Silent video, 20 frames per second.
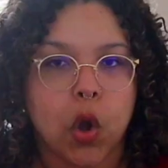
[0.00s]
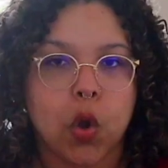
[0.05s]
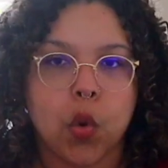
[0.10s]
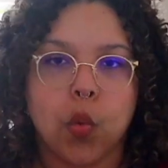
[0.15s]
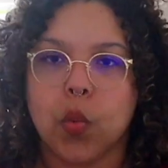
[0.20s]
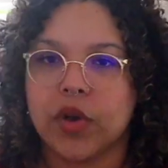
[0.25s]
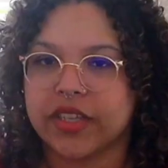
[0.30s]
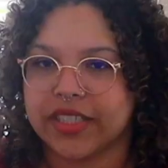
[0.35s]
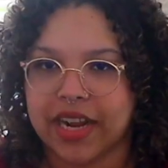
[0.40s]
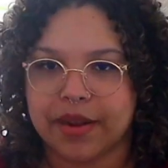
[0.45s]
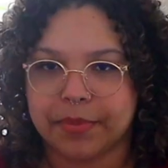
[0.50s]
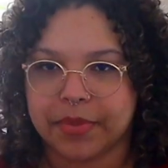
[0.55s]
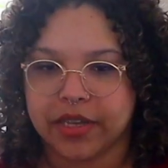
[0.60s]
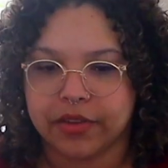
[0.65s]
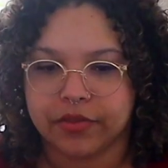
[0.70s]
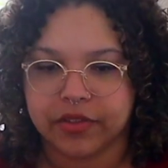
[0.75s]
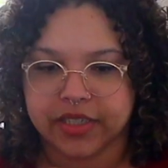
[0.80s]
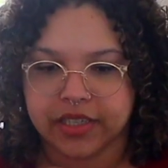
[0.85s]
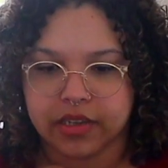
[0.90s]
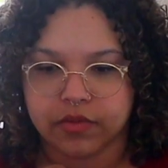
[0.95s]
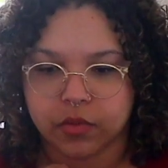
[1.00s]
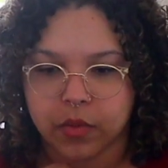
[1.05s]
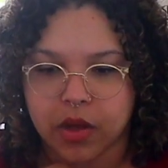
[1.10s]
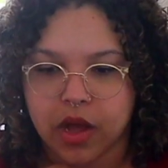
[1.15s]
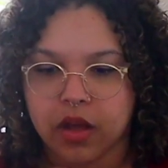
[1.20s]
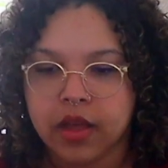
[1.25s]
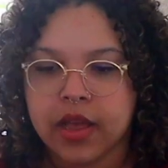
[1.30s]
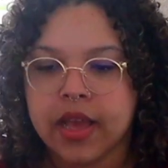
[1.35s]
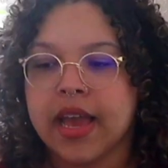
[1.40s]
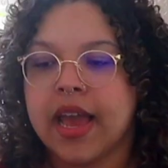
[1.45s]
was not being received
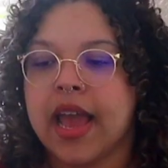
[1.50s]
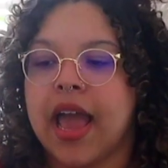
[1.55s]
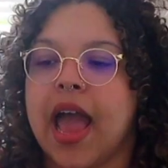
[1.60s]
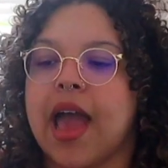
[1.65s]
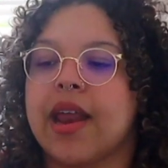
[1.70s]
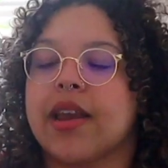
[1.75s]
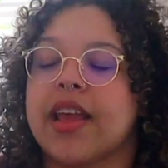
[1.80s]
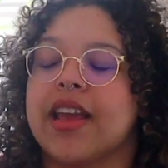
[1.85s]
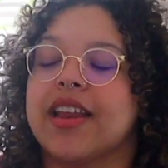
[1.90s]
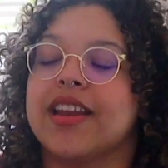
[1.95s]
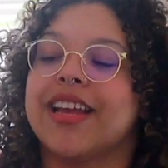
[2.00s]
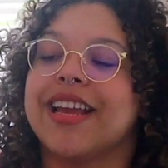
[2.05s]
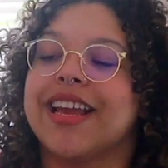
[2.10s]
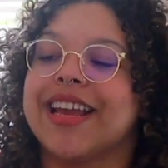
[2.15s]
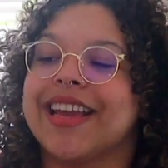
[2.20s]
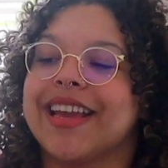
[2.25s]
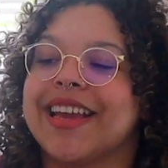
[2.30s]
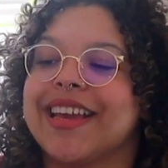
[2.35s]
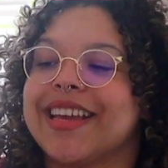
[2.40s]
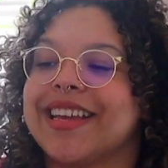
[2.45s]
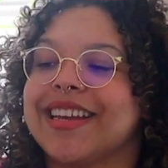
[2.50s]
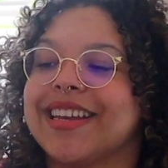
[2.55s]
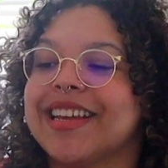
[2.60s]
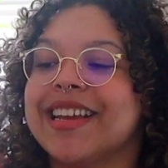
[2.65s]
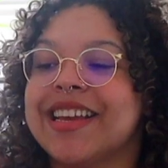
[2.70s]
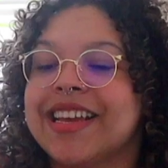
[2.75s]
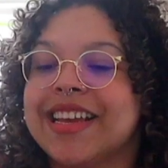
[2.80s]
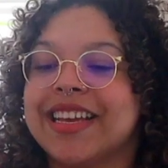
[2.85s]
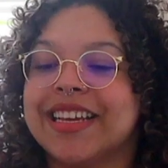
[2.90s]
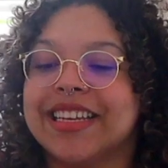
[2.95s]
well. And in
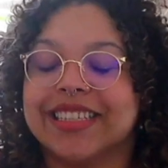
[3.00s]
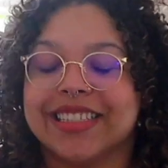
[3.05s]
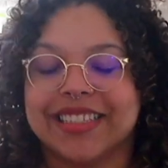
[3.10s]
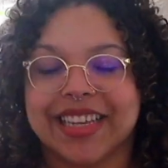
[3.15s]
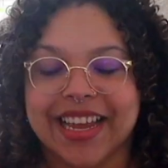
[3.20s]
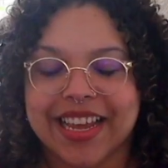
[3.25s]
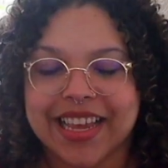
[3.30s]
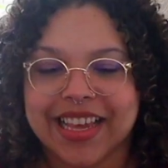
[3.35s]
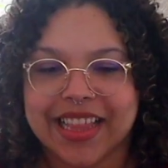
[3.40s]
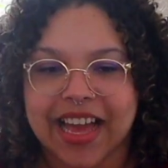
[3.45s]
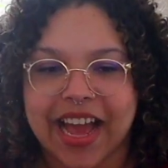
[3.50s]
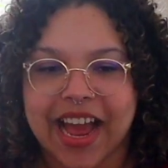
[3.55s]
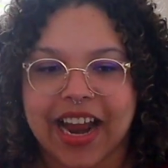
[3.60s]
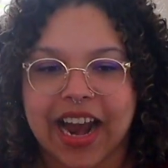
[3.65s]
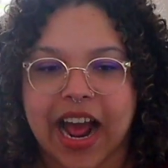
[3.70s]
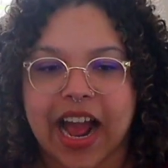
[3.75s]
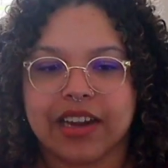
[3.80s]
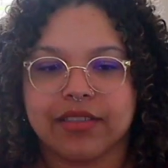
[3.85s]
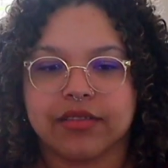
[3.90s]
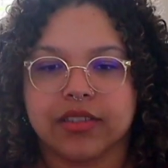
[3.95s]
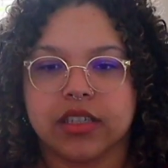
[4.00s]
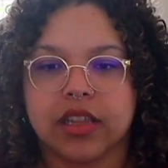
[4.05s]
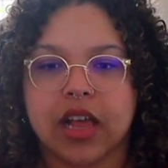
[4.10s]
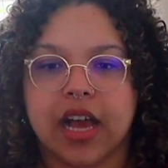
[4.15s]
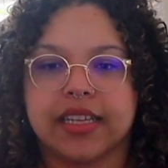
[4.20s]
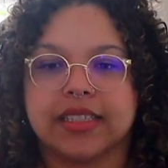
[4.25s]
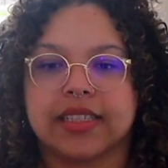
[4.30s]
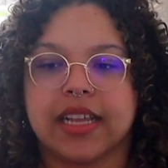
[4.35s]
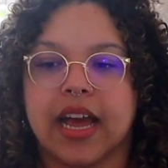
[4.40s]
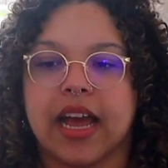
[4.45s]
saying that, I
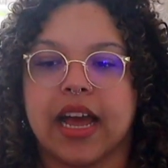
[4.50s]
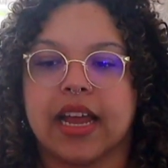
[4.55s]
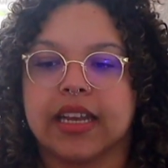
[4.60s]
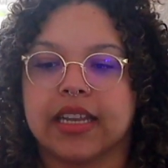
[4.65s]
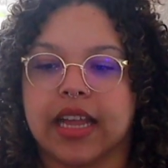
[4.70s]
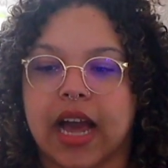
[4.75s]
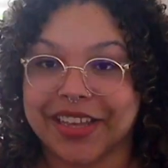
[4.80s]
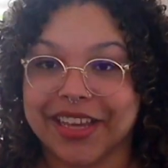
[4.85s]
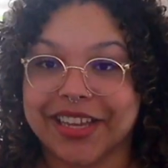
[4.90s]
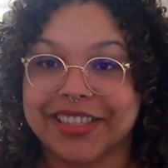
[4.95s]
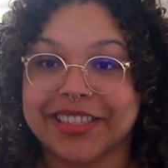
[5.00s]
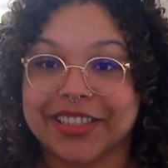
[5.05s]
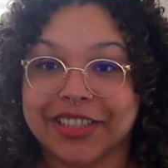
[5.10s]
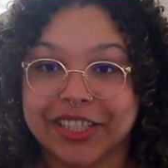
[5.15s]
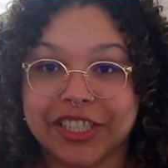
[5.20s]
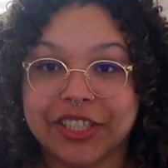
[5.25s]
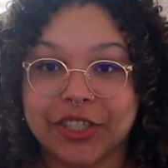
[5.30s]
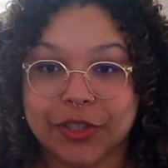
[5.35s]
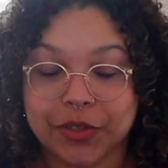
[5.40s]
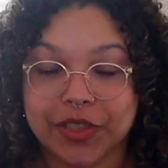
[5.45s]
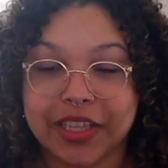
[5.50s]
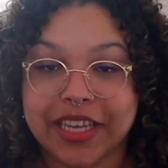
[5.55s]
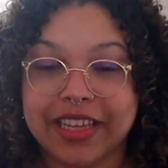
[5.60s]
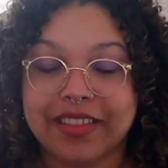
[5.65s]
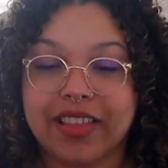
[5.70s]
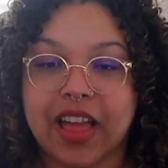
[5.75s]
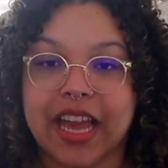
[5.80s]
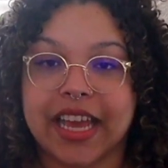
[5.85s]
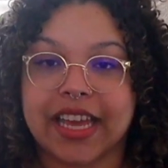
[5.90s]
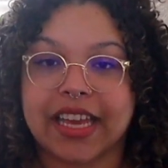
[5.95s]
realized that it's literally
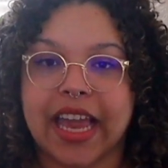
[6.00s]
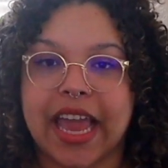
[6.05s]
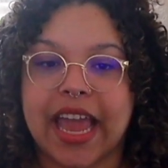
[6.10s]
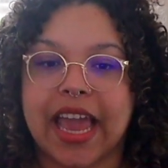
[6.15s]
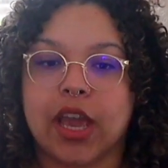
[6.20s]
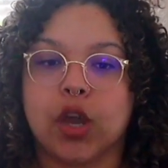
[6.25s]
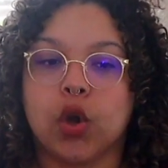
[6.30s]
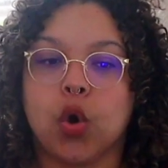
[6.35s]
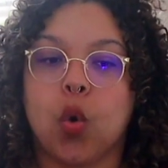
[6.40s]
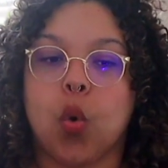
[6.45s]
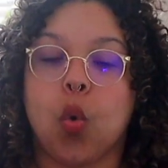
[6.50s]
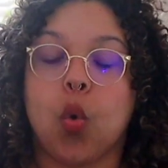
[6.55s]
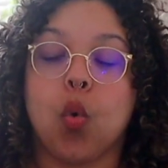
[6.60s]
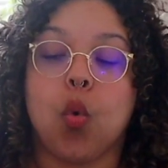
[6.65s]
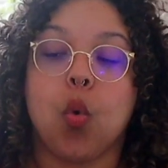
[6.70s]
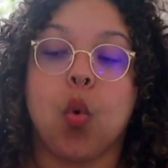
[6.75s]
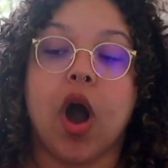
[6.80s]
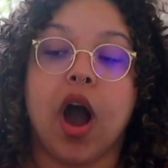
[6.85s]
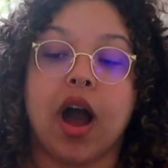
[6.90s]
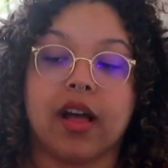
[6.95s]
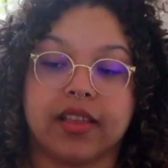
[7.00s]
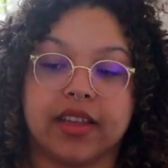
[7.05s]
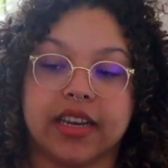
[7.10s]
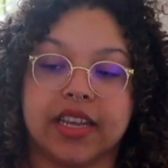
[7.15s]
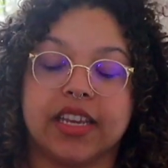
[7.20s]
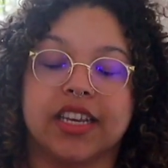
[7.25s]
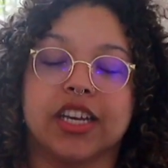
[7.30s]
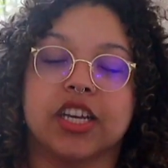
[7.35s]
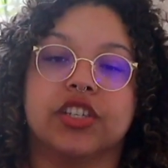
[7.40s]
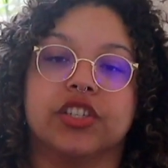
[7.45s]
like a
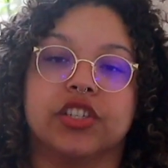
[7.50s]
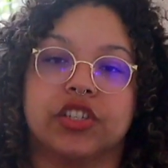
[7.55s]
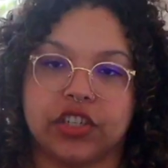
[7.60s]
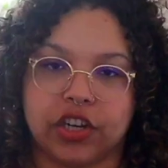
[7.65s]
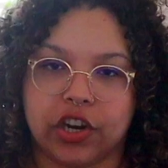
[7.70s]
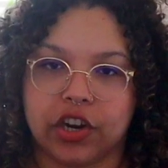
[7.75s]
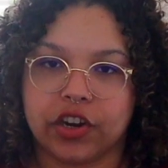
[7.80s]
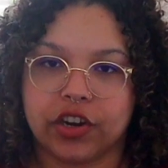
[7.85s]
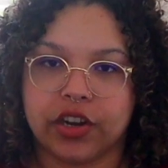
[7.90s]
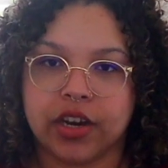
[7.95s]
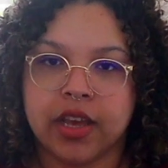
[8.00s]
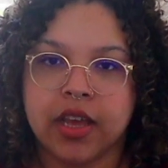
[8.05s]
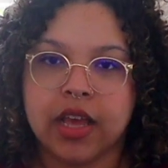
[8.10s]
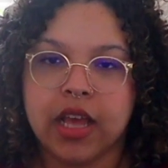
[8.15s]
quality concern.